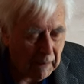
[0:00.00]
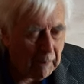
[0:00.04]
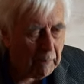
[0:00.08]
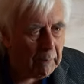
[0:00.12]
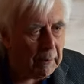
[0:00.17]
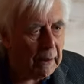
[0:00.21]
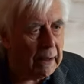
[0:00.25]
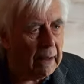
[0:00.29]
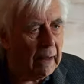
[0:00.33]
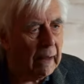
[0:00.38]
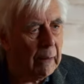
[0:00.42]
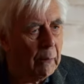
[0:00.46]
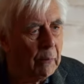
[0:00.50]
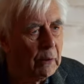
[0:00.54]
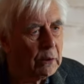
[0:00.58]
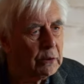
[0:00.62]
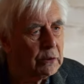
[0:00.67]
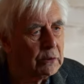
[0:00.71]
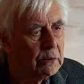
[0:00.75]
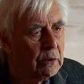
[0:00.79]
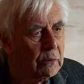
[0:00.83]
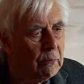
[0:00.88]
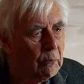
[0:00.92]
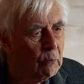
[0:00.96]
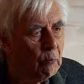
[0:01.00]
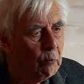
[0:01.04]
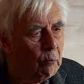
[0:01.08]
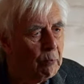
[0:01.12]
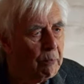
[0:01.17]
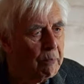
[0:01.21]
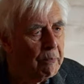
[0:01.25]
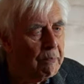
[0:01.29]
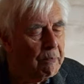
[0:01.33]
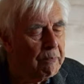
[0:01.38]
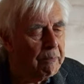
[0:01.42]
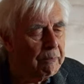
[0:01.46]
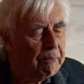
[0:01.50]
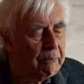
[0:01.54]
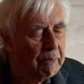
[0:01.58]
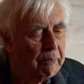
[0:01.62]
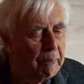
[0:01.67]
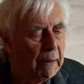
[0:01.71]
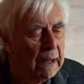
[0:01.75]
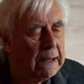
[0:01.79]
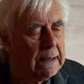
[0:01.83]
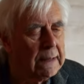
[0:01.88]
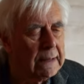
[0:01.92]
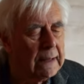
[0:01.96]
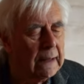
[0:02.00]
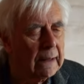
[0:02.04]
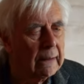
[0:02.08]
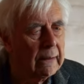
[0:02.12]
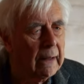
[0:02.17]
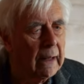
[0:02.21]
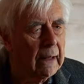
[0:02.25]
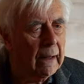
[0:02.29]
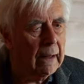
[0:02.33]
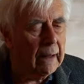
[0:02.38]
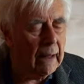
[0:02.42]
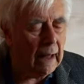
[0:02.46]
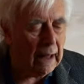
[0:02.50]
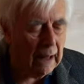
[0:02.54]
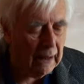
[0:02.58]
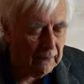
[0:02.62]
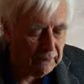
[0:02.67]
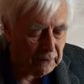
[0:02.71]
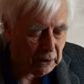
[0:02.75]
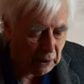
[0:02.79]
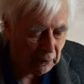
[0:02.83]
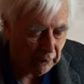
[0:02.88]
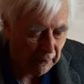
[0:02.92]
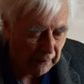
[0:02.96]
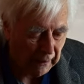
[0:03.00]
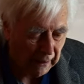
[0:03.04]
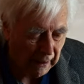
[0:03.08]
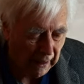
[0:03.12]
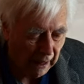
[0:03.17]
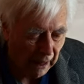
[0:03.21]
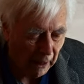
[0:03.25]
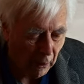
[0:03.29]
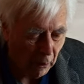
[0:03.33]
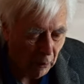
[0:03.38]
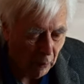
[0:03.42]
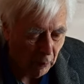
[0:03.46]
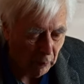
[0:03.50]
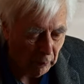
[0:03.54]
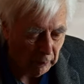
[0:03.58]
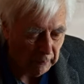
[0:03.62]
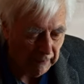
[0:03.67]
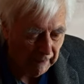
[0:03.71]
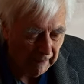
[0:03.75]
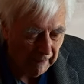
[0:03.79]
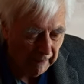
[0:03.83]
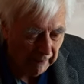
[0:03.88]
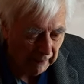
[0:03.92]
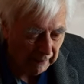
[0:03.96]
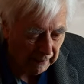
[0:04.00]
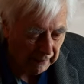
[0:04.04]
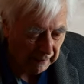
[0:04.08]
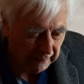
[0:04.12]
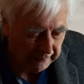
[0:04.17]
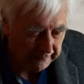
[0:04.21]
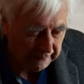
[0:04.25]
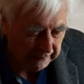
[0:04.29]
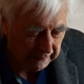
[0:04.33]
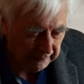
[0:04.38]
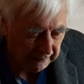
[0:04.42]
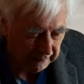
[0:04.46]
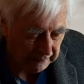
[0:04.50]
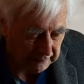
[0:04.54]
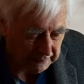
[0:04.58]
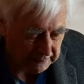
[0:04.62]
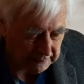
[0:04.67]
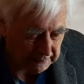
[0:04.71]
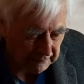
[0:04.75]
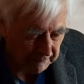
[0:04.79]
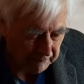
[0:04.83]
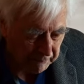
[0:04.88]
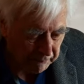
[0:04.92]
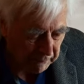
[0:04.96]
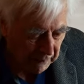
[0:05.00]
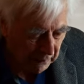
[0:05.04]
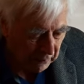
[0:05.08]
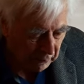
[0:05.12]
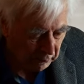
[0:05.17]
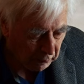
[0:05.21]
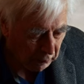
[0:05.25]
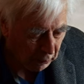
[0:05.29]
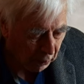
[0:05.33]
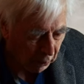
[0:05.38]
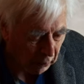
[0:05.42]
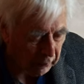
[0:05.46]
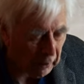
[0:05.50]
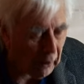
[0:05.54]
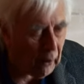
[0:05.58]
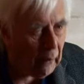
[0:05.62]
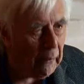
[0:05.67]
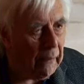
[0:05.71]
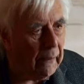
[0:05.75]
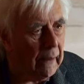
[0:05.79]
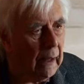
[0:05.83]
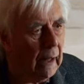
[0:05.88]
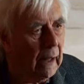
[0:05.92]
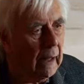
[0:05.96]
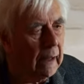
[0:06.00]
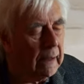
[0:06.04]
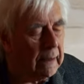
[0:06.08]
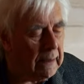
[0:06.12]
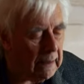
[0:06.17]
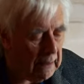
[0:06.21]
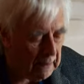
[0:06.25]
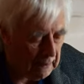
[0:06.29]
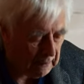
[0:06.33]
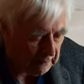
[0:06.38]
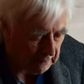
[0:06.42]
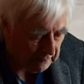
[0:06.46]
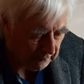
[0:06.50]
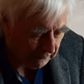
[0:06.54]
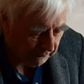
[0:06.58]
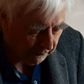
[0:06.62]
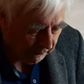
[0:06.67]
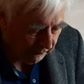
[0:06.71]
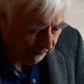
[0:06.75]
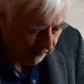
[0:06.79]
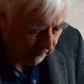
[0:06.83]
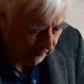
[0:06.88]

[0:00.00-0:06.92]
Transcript: but they were basing their lives on their own ideas, not on the ideas of